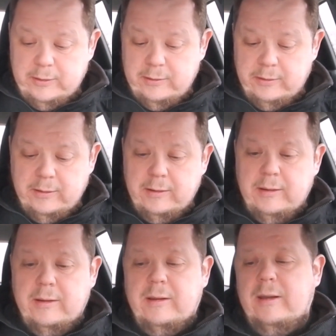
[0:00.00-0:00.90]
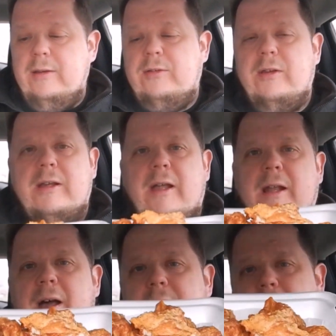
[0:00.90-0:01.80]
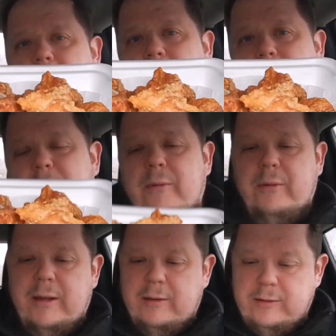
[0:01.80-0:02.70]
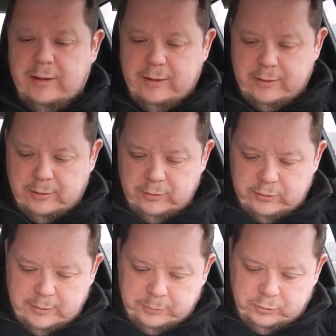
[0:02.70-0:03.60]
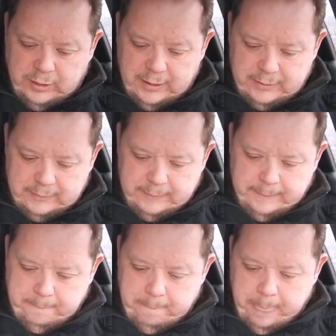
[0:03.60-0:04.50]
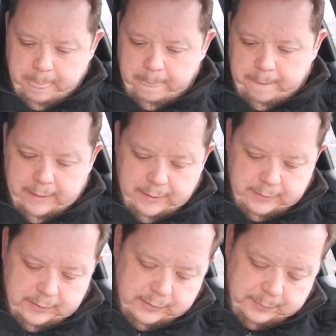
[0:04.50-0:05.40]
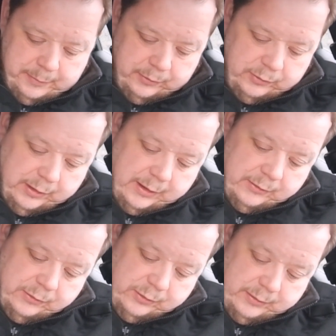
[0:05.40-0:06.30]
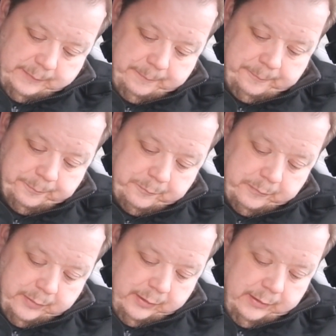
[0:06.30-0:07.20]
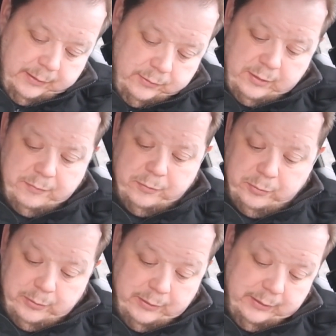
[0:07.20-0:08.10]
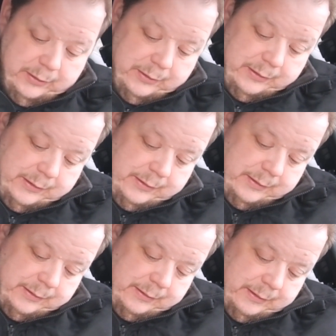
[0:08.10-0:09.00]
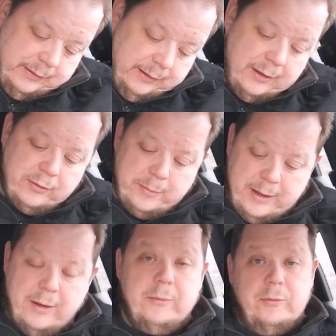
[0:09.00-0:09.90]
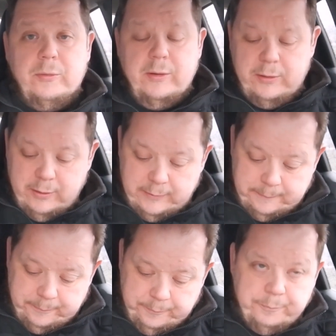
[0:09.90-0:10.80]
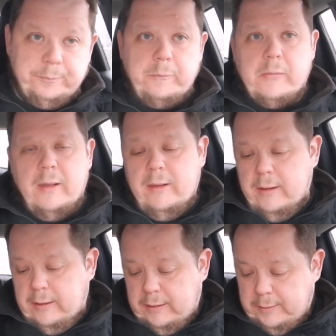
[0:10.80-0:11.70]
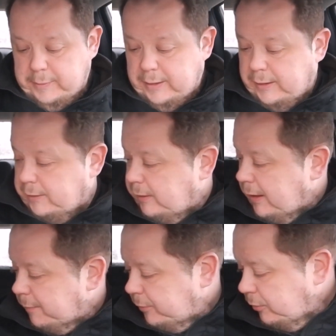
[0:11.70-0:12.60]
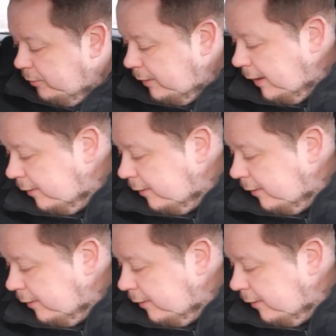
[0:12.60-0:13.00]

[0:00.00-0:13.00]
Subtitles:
here is the karaage, and we'll get a close-up shot and the dipping sauce. Stuff is really good. Last time I had it was really good. Let me get the camera turned